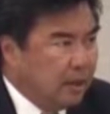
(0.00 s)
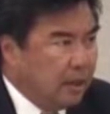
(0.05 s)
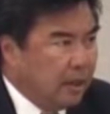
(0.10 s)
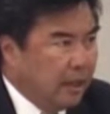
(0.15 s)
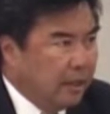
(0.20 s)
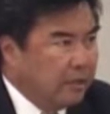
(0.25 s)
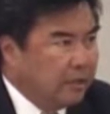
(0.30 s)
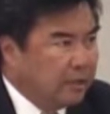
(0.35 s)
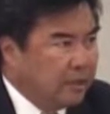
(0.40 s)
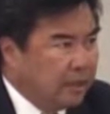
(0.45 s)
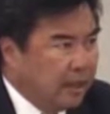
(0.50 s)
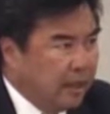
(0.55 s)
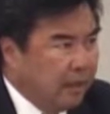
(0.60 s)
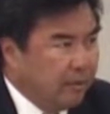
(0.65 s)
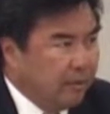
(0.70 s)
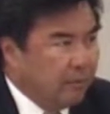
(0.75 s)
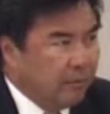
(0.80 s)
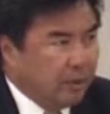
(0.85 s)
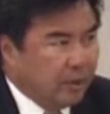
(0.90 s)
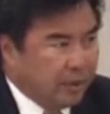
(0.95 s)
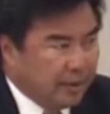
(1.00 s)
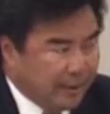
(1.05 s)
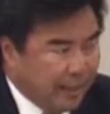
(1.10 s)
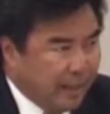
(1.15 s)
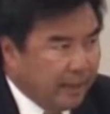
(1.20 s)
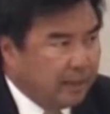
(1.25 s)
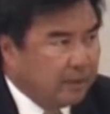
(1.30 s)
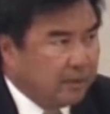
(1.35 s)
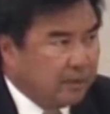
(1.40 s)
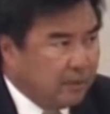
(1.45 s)
I understand what it
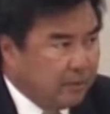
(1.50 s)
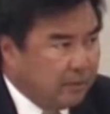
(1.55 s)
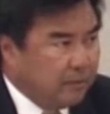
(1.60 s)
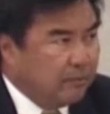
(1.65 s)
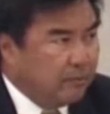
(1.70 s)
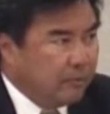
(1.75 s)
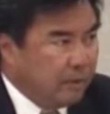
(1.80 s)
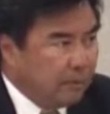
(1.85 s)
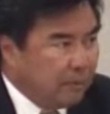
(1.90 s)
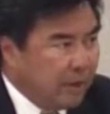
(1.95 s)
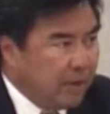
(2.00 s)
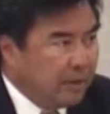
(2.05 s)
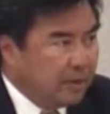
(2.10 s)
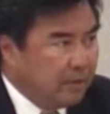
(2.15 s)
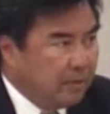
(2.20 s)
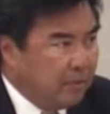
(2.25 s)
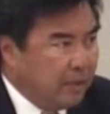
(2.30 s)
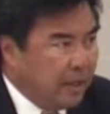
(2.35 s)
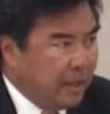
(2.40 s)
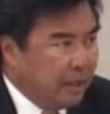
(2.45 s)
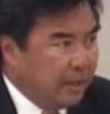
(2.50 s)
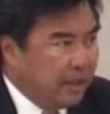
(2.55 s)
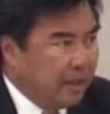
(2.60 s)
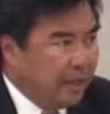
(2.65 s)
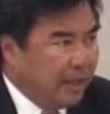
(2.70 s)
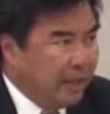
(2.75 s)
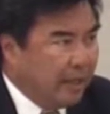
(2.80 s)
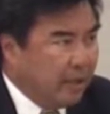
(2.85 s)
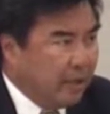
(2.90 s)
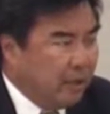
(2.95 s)
takes to replace a panel,
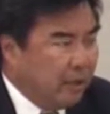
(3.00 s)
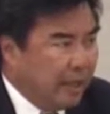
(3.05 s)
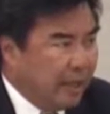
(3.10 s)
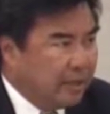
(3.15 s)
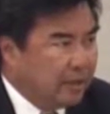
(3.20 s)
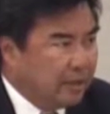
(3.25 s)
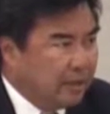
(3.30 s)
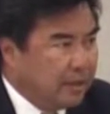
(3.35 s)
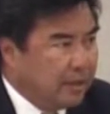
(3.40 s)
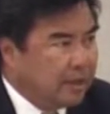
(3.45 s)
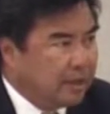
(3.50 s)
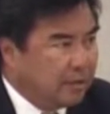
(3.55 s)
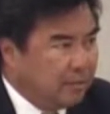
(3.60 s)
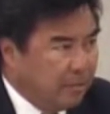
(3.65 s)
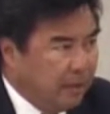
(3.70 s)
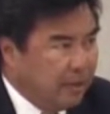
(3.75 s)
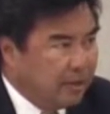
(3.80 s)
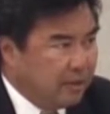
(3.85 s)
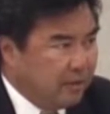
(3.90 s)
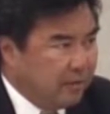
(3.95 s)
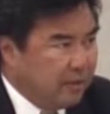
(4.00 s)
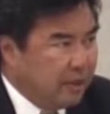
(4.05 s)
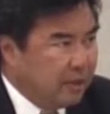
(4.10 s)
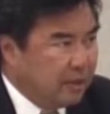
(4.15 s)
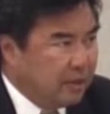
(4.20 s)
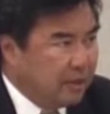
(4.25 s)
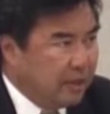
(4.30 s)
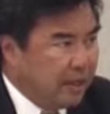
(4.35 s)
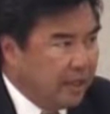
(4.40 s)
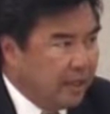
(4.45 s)
and I know that's an expensive
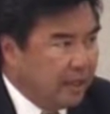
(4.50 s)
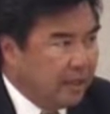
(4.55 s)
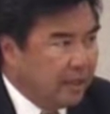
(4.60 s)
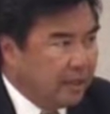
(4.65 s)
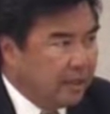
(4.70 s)
undertaking.